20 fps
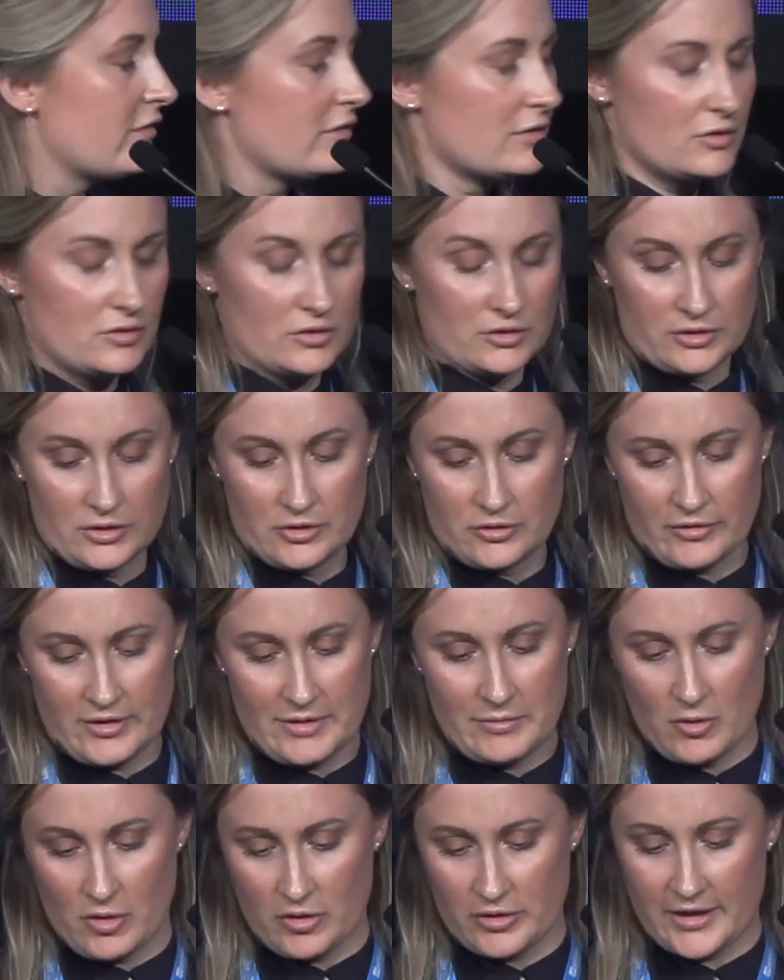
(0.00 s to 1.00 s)
Couldn't agree
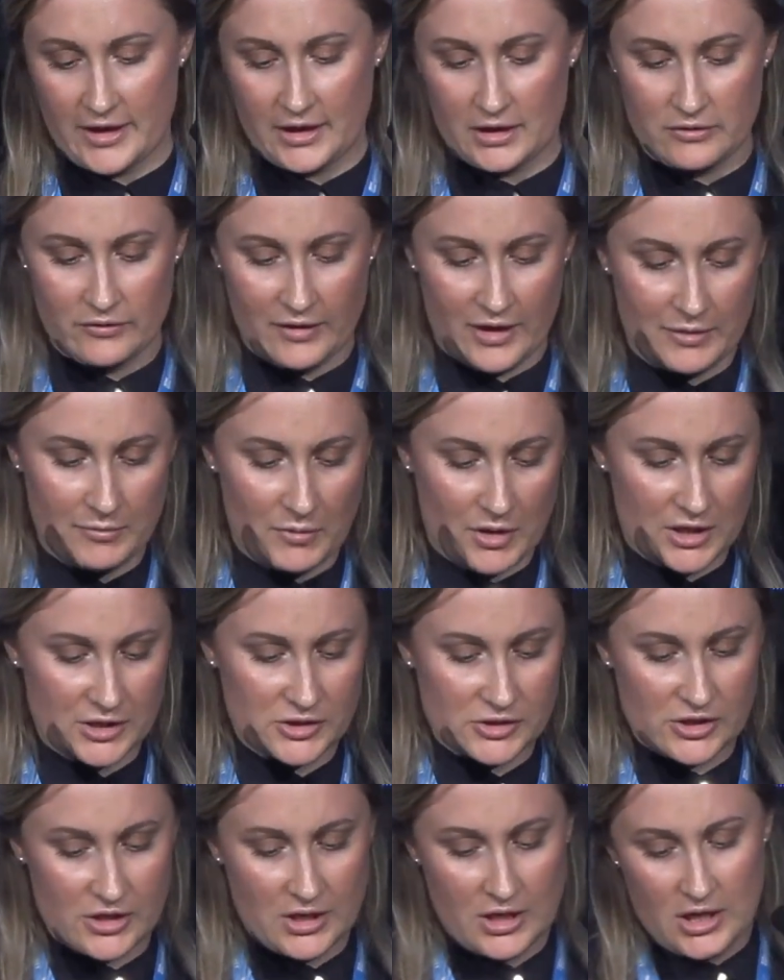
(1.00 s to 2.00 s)
more, thank you very much.
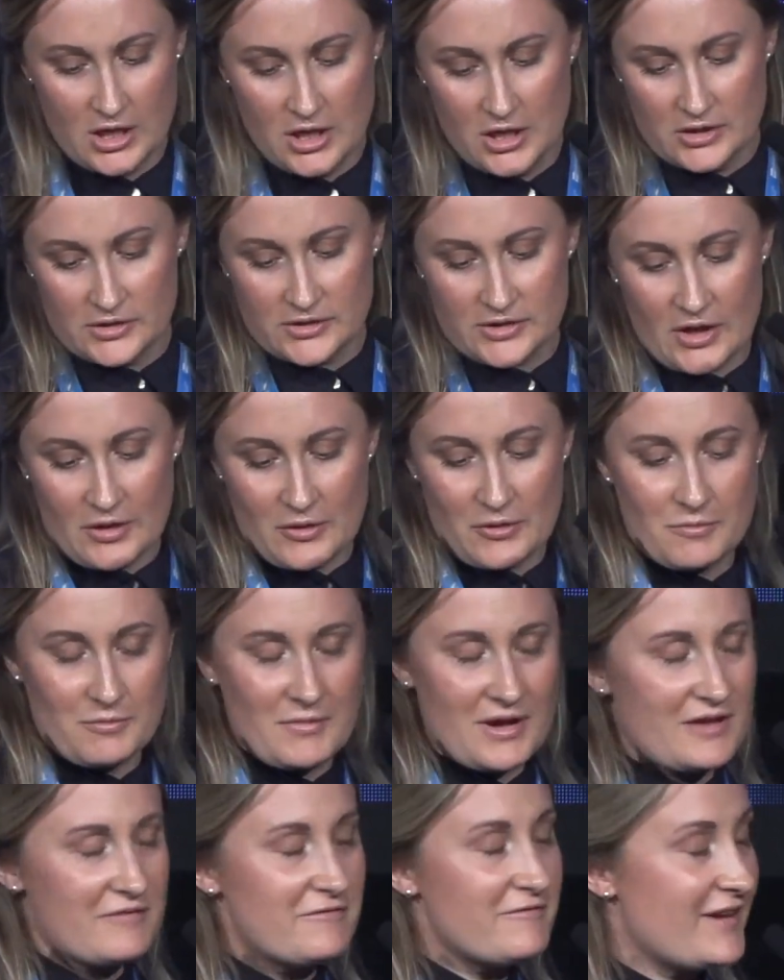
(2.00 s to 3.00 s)
So
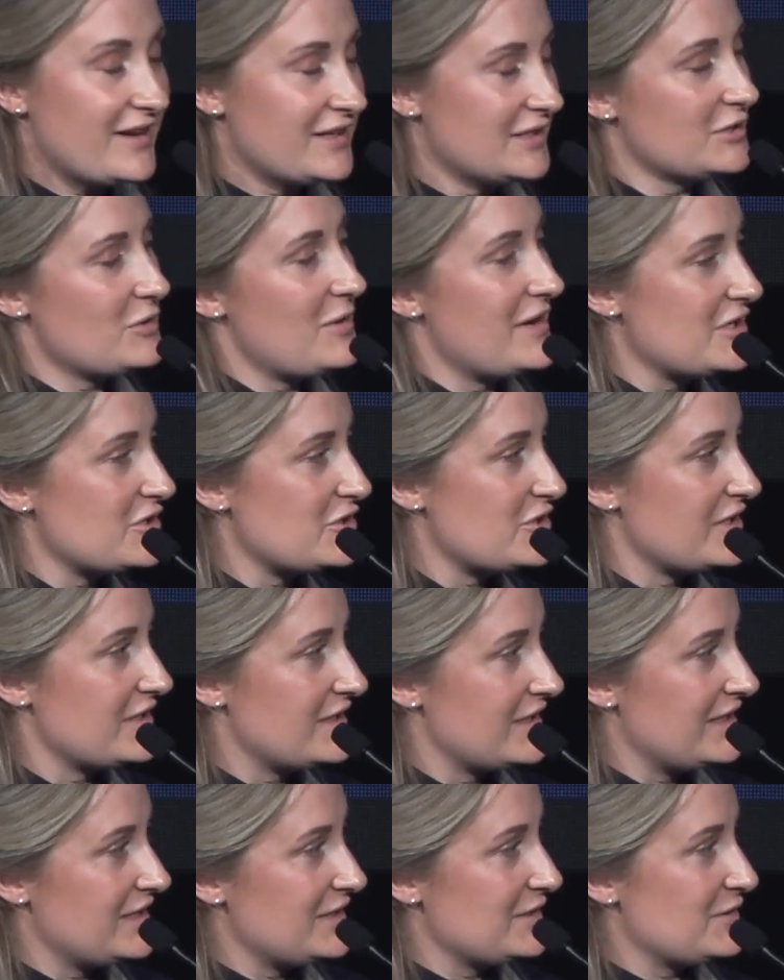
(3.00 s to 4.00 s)
my final question
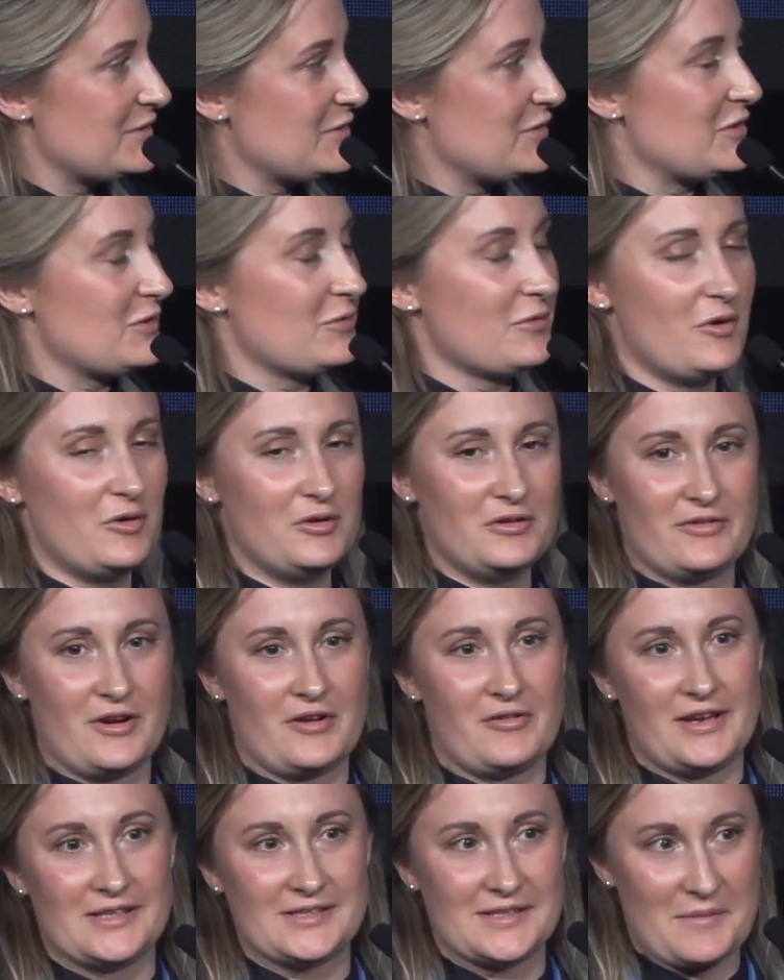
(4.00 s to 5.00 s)
is to all of our
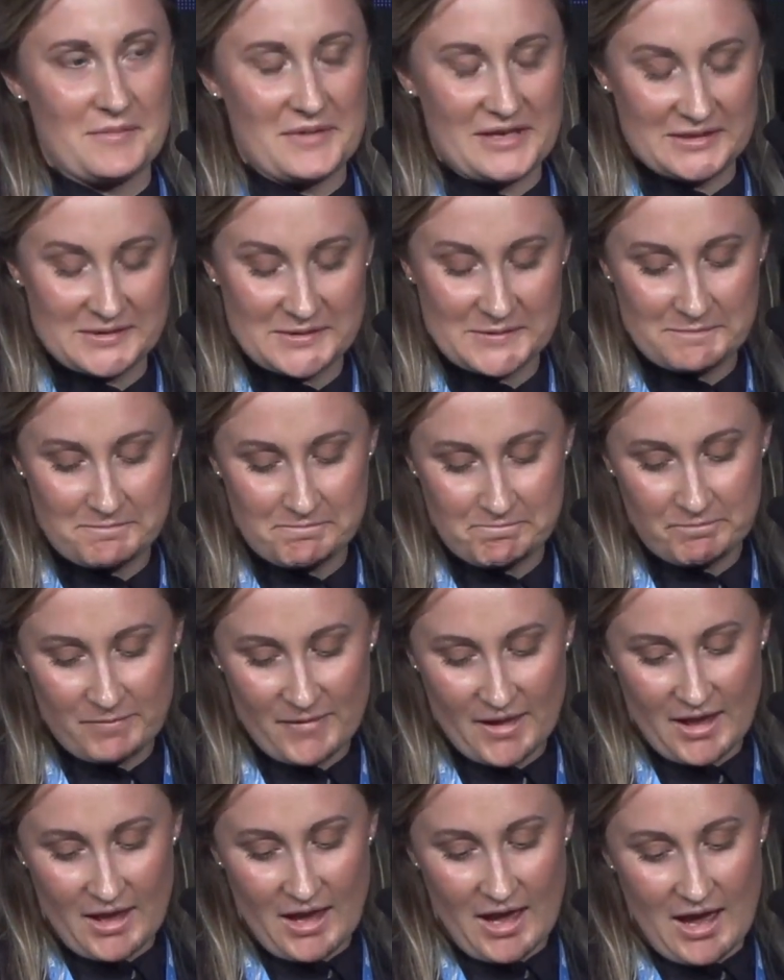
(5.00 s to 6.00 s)
SMEs.
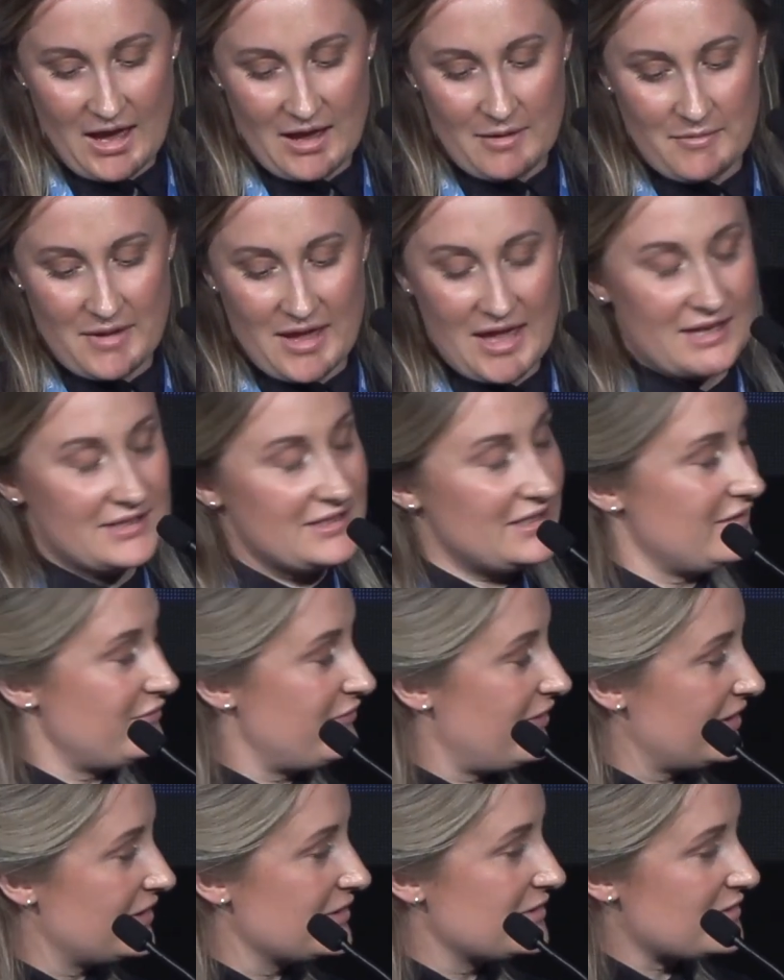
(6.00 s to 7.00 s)
Eddie, if
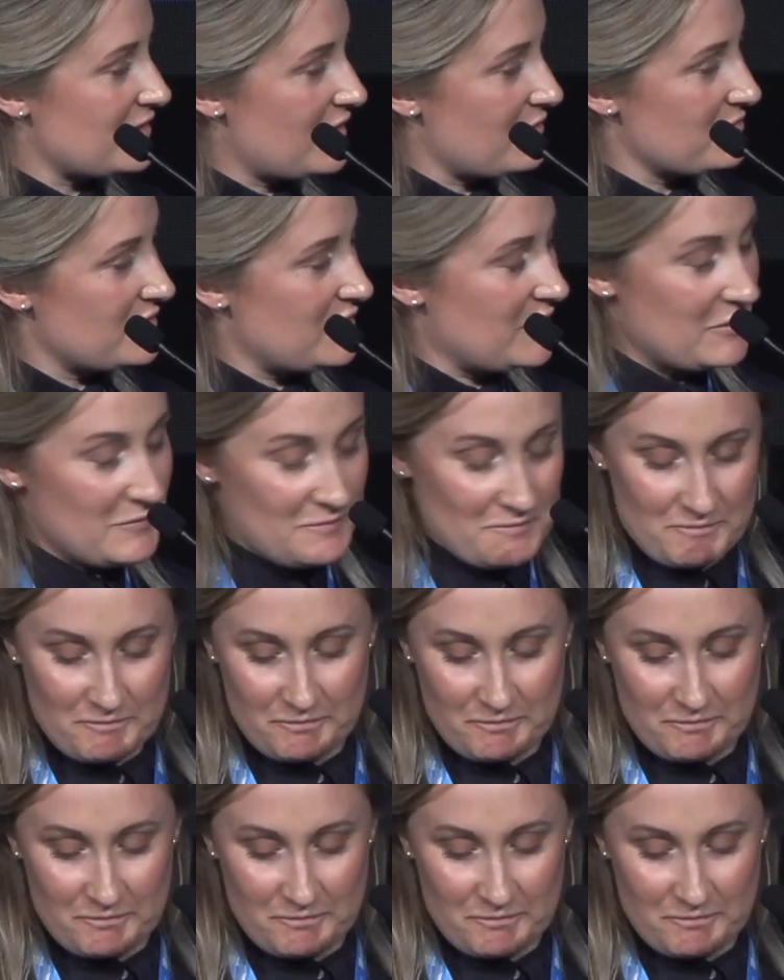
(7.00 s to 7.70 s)
I could start with you.